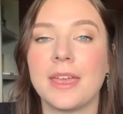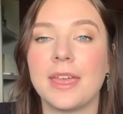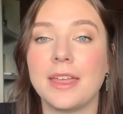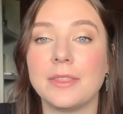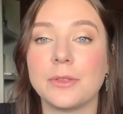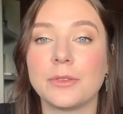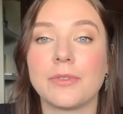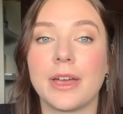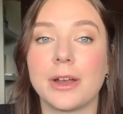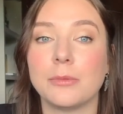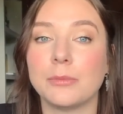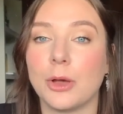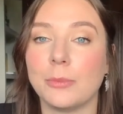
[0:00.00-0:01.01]
in those final
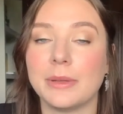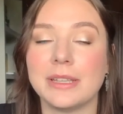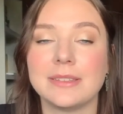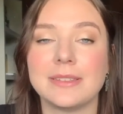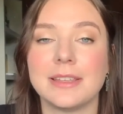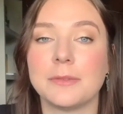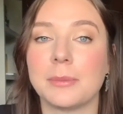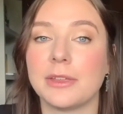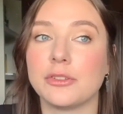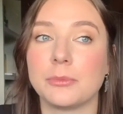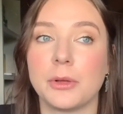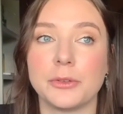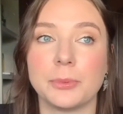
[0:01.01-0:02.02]
moments, it's
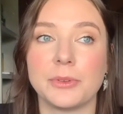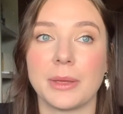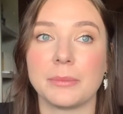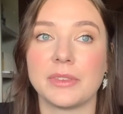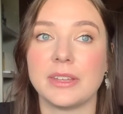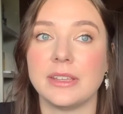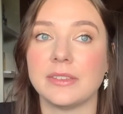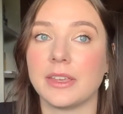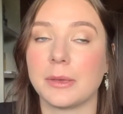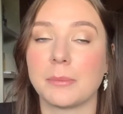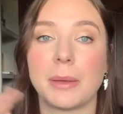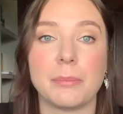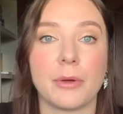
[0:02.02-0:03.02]
mentioned multiple times that he's like,
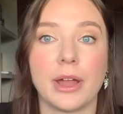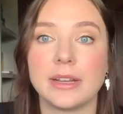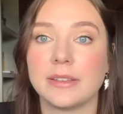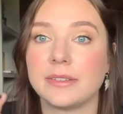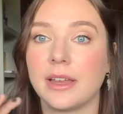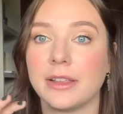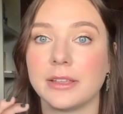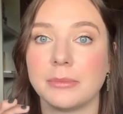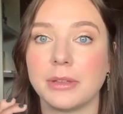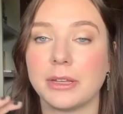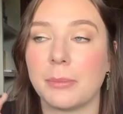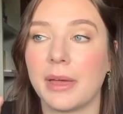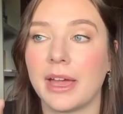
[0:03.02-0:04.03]
my brain is telling me
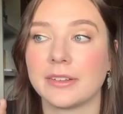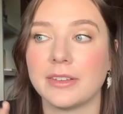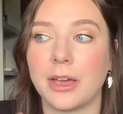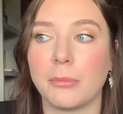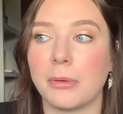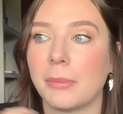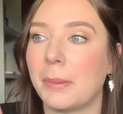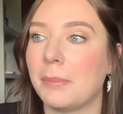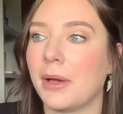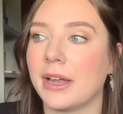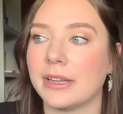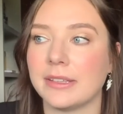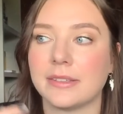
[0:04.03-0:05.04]
to back down, but my
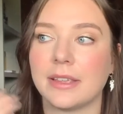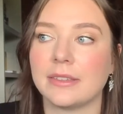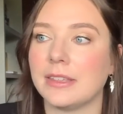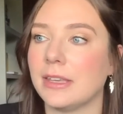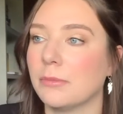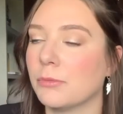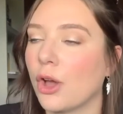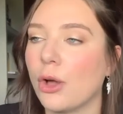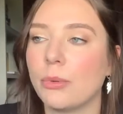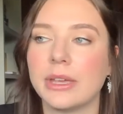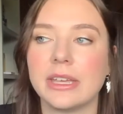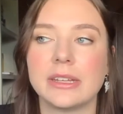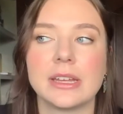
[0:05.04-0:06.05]
body says keep
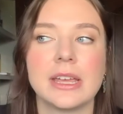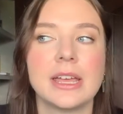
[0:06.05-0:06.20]
going